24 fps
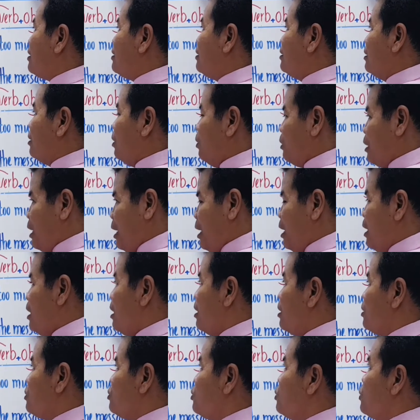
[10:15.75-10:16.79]

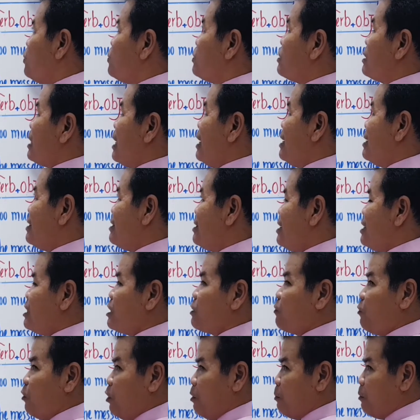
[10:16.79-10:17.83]
okay, used in this
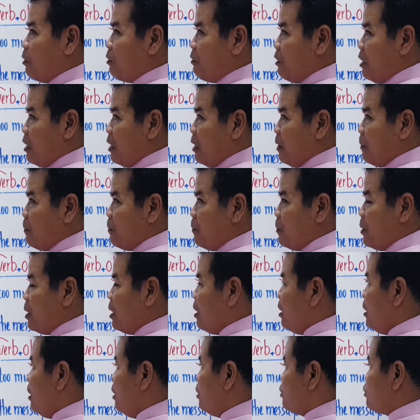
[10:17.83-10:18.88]
form already.
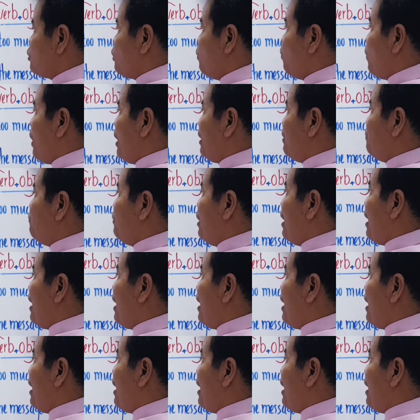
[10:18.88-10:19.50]
So when we have